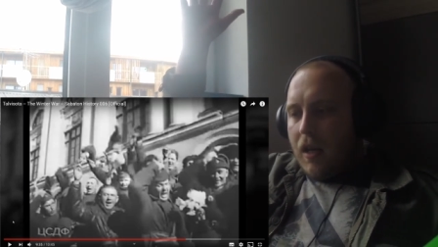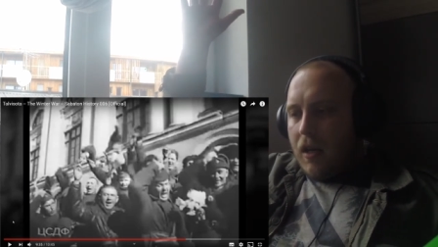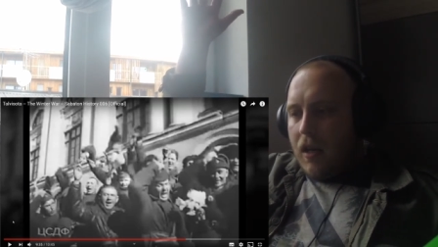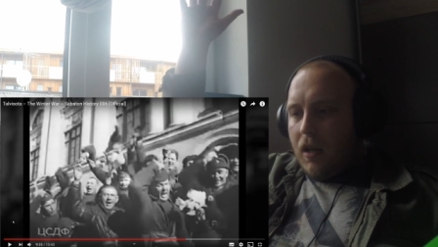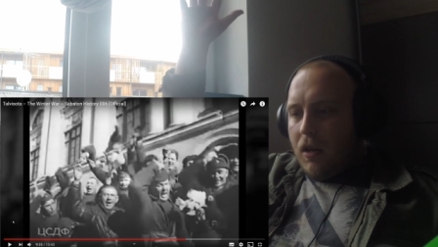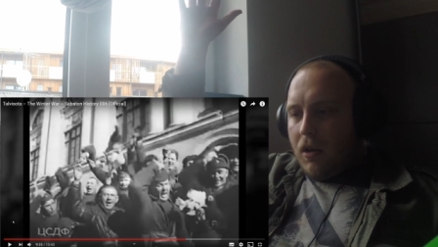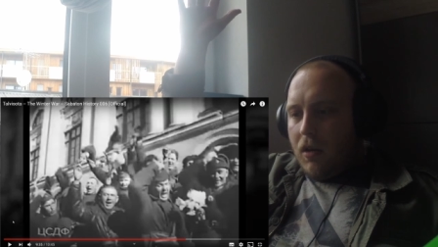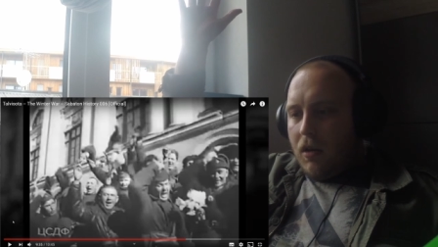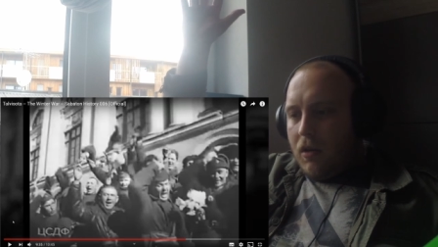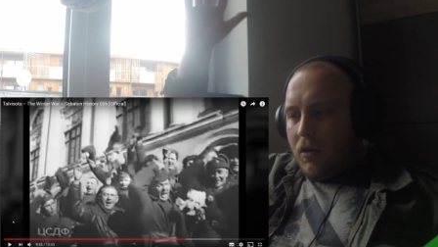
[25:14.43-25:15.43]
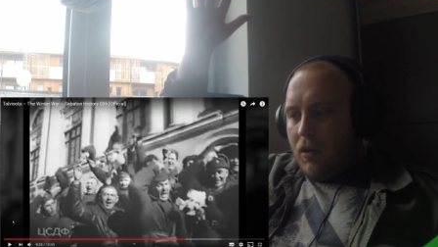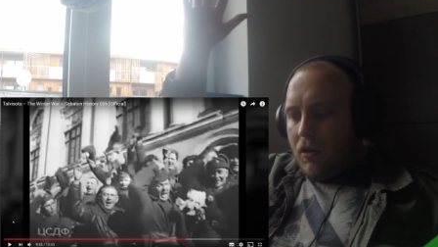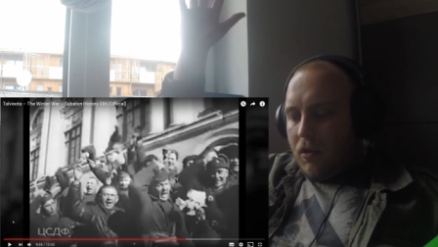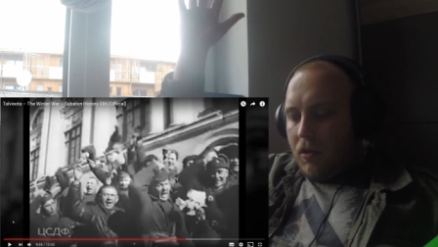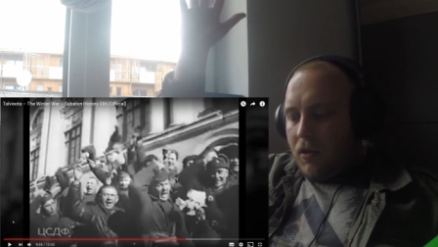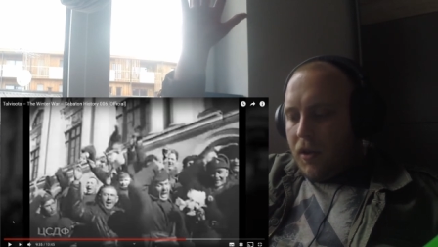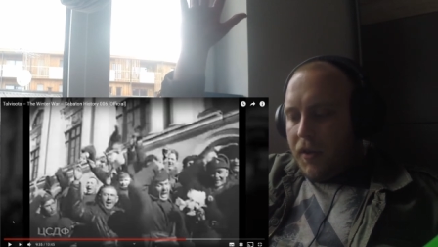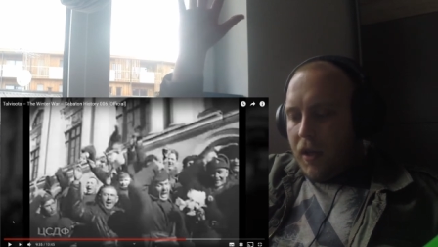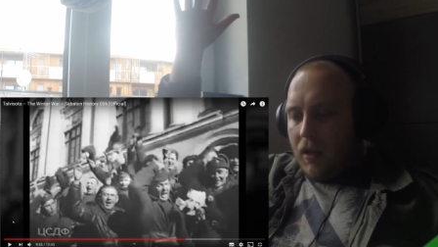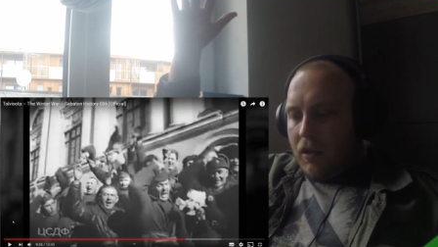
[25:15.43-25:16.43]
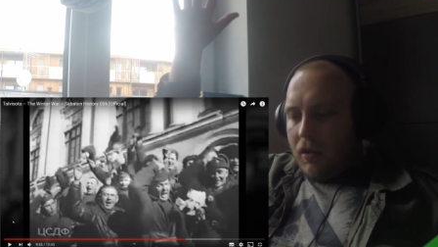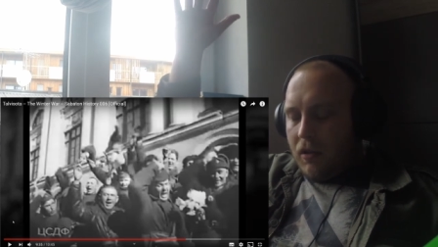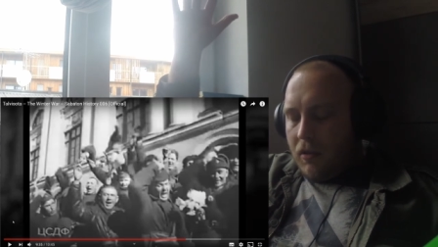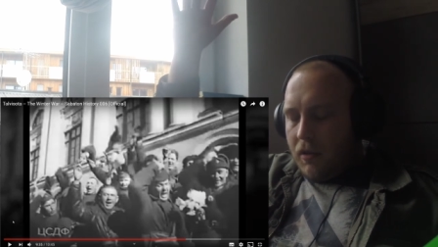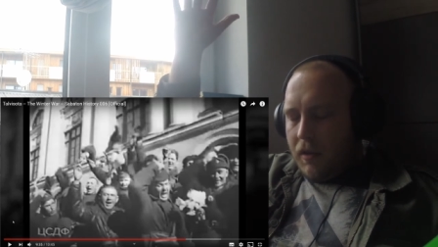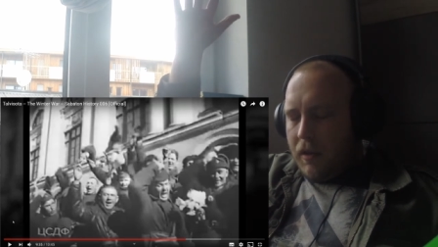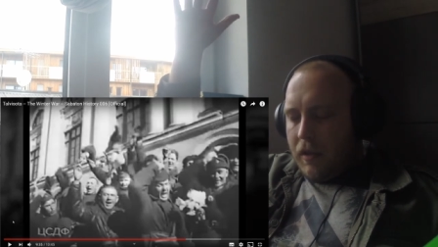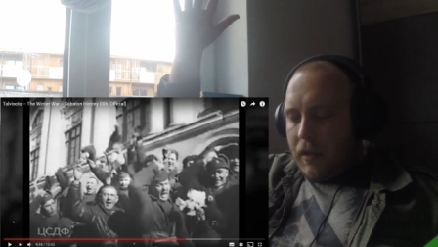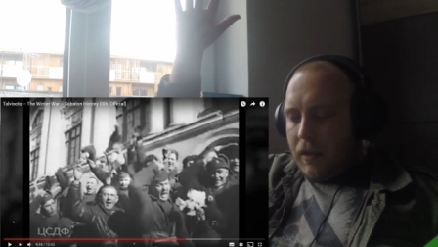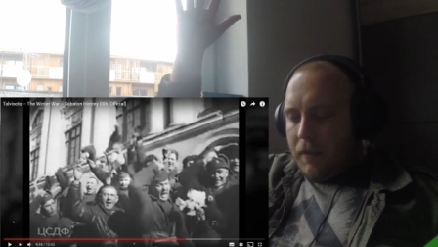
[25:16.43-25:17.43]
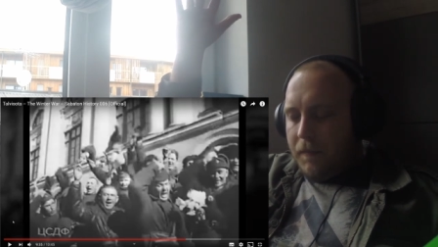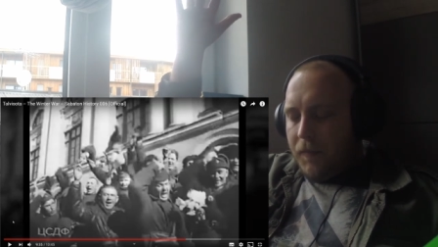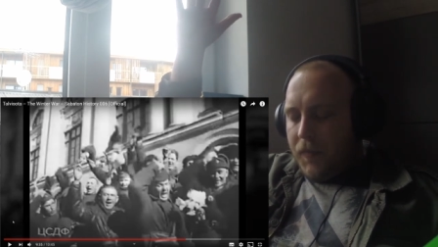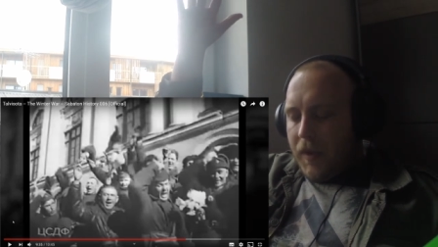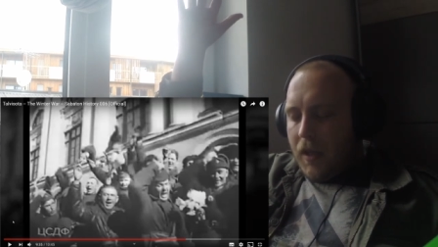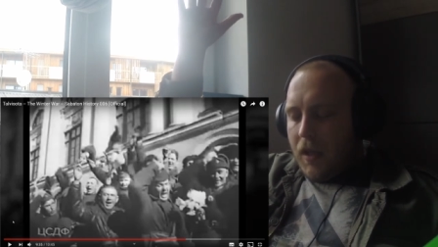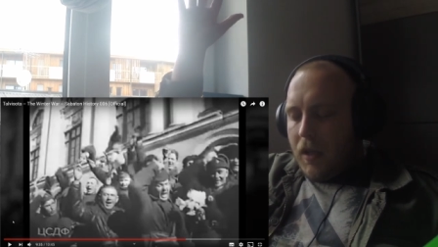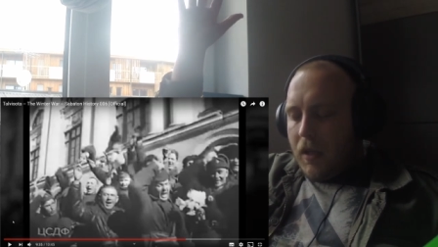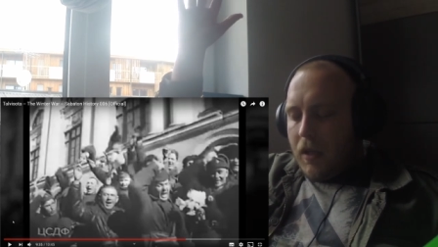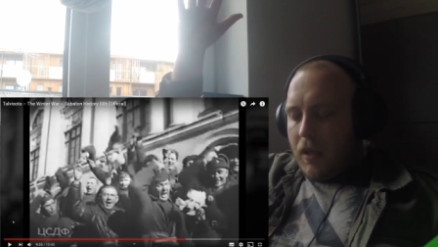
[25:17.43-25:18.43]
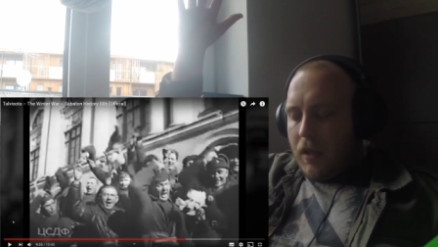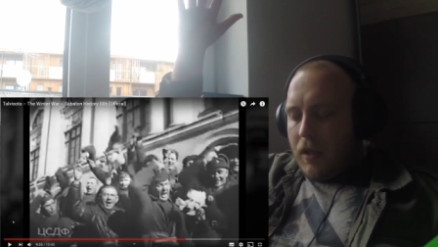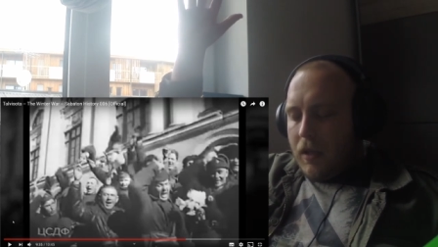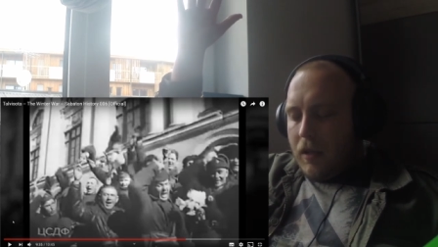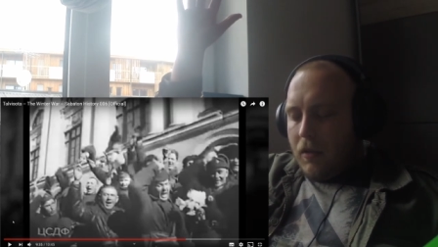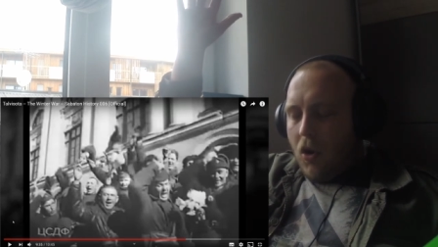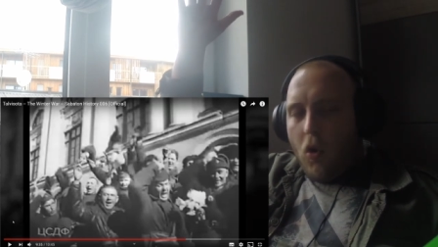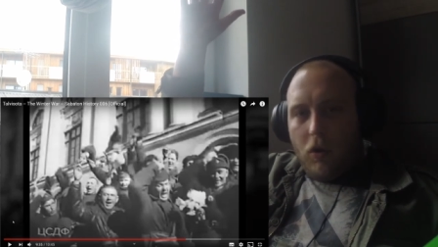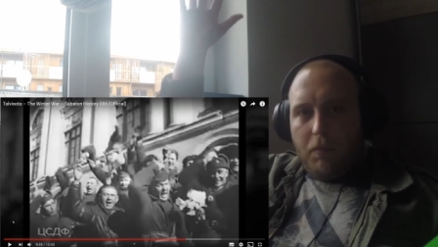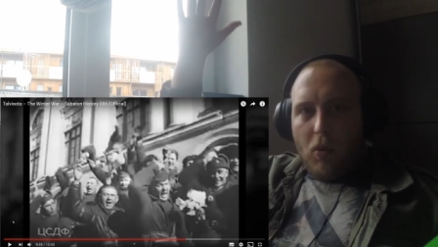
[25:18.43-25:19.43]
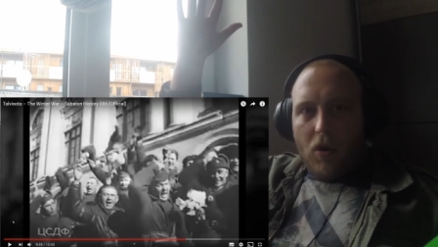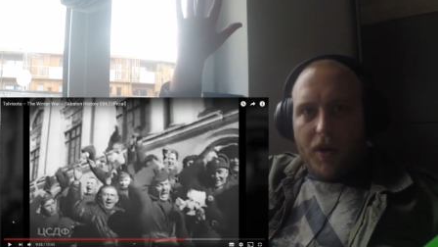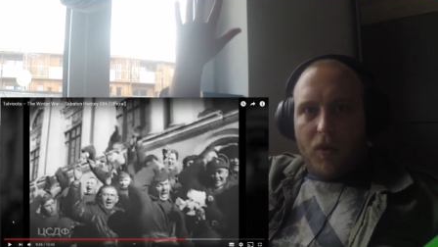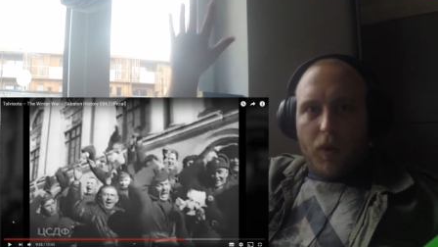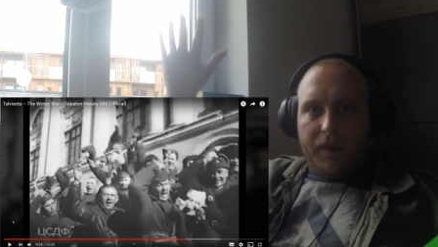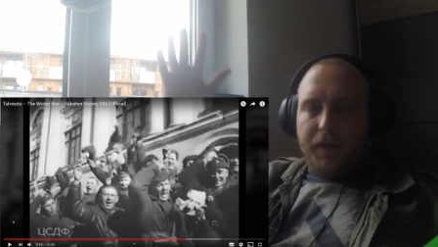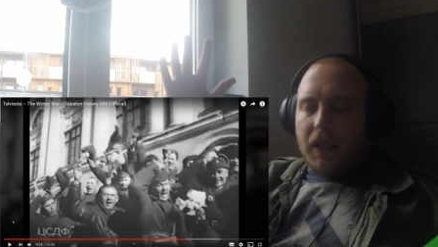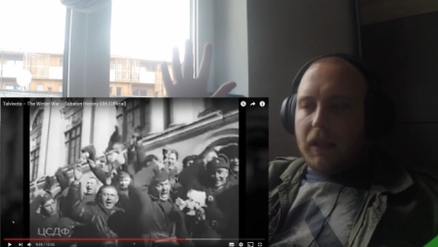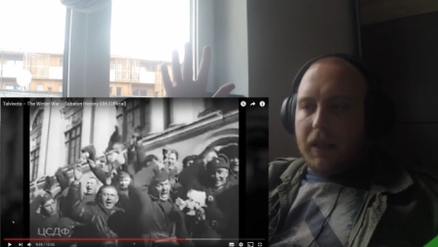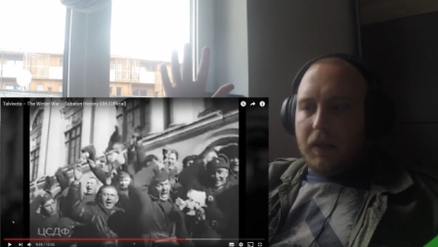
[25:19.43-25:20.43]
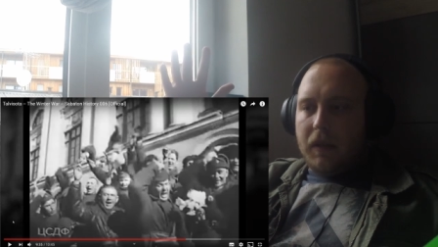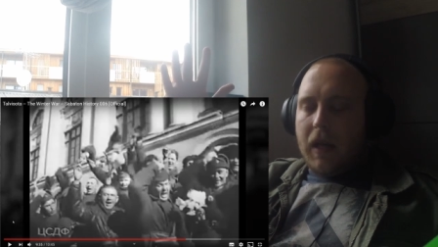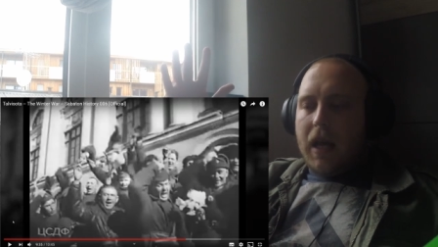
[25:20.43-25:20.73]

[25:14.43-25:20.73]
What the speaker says: on the whole border with Finland,